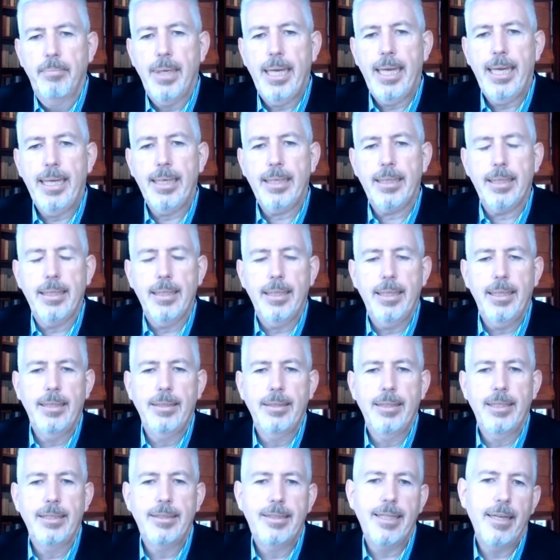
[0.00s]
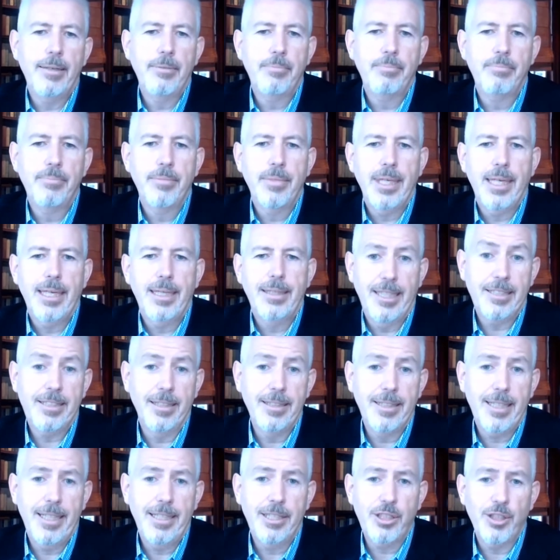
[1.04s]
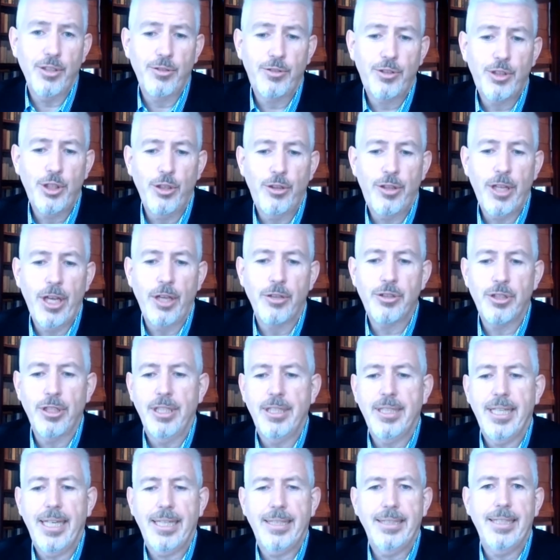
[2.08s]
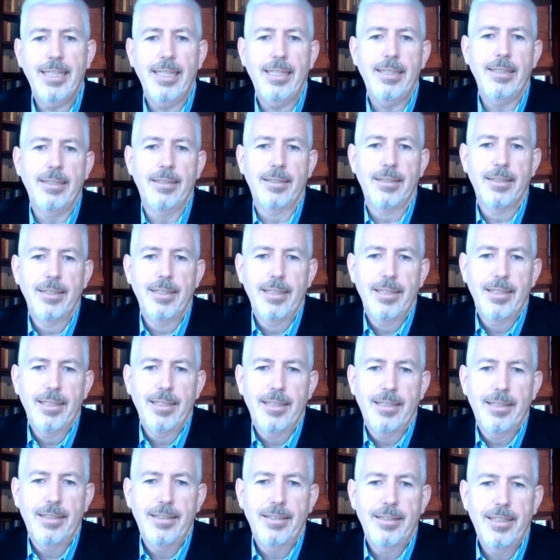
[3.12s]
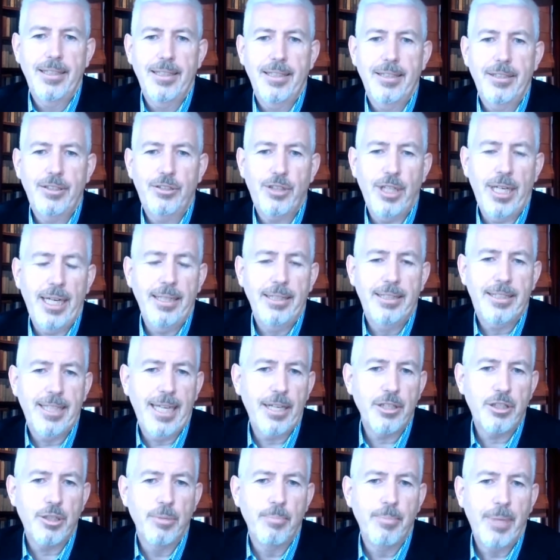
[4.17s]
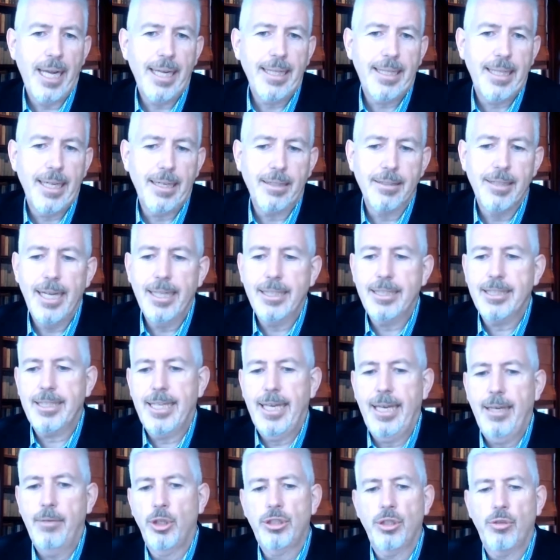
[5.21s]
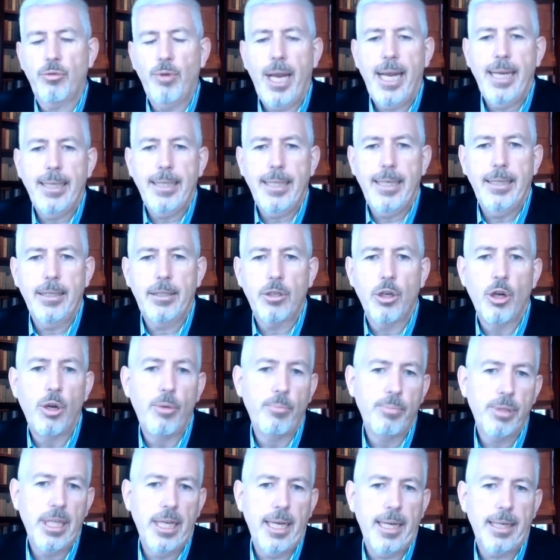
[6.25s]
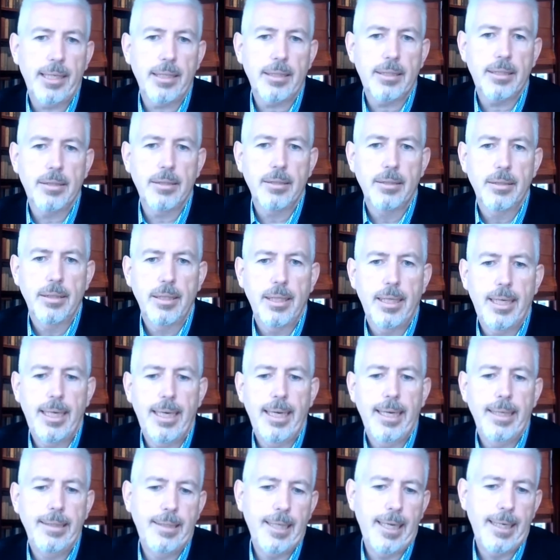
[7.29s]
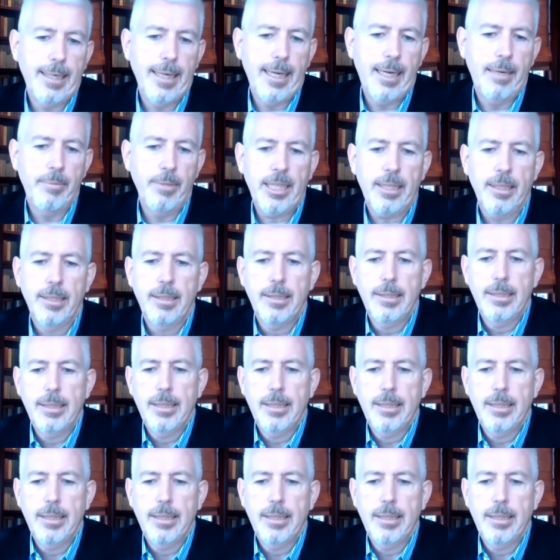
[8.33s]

Back in the dim and distant days of 2019, the transaction banking landscape was already complex and dynamic.